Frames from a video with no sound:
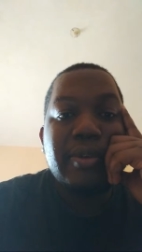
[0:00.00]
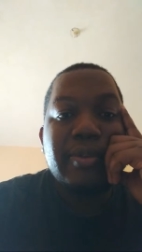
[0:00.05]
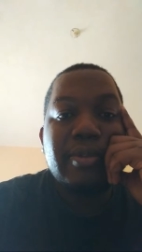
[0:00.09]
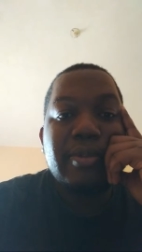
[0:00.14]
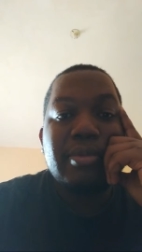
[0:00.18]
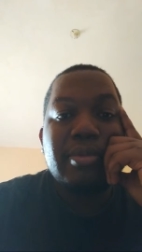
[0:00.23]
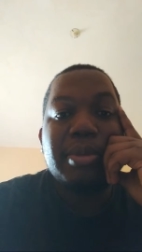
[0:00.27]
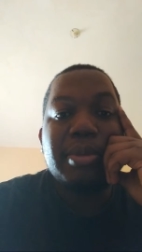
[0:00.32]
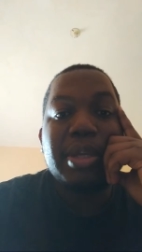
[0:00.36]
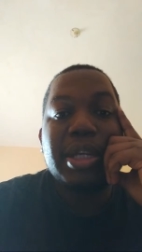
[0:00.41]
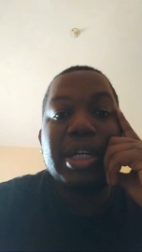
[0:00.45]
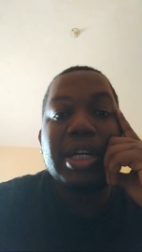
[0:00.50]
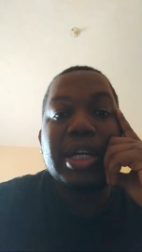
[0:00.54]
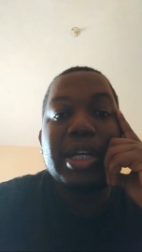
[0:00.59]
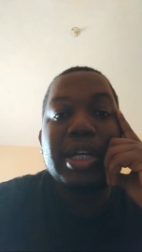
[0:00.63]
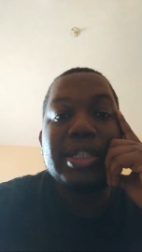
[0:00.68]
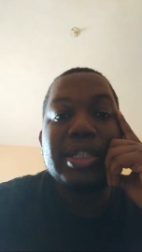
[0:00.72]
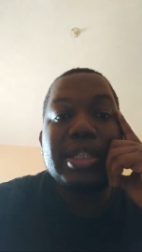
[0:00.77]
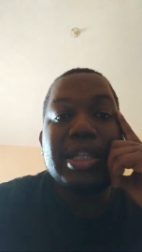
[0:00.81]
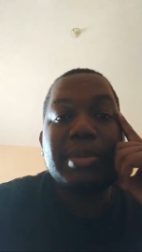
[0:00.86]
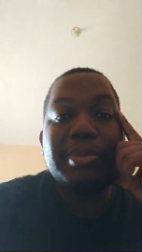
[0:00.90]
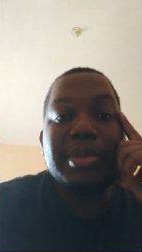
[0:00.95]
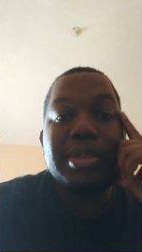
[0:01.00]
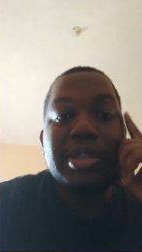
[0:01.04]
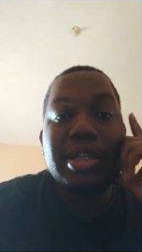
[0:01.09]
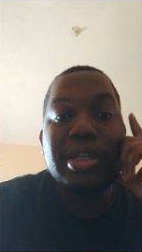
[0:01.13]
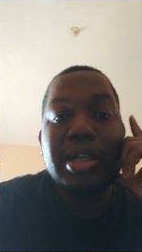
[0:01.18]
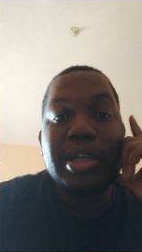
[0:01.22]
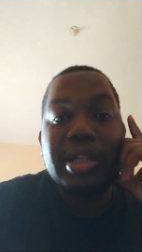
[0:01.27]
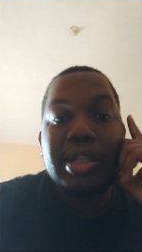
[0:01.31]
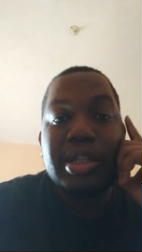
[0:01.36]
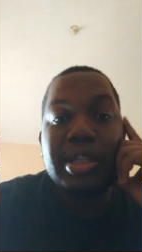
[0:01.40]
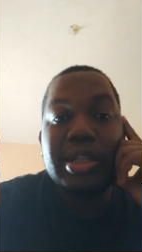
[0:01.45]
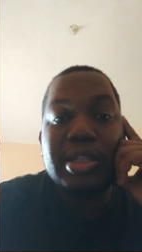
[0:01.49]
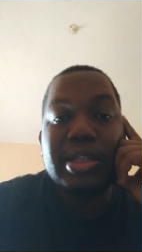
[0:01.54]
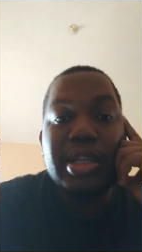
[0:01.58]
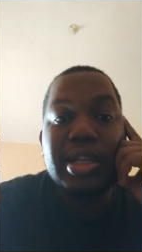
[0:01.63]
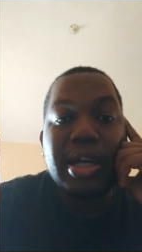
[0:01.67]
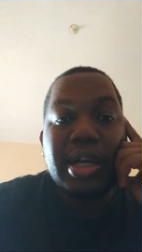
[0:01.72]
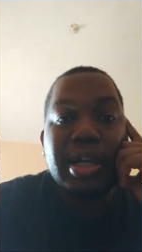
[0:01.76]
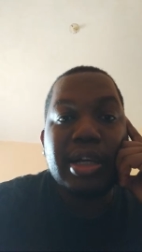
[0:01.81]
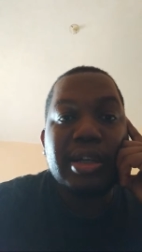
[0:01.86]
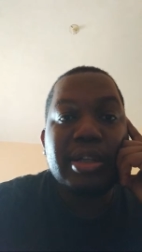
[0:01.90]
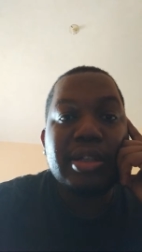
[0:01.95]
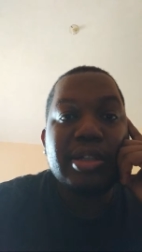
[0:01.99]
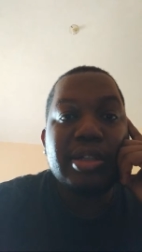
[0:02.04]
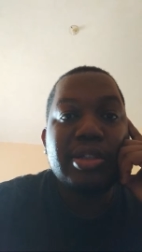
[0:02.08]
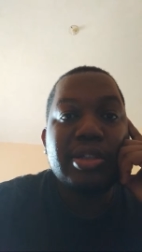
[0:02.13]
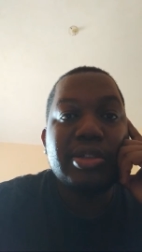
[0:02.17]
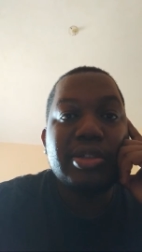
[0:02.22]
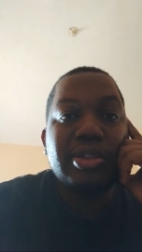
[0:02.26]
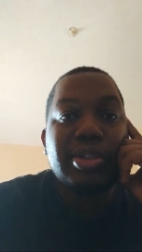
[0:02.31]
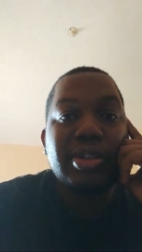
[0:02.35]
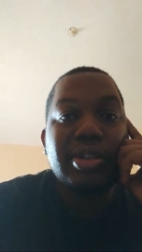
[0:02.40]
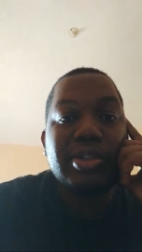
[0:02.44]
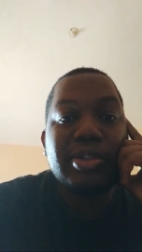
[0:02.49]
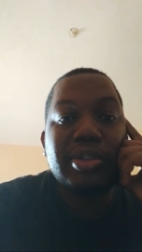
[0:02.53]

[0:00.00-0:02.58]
Because they sell the song just to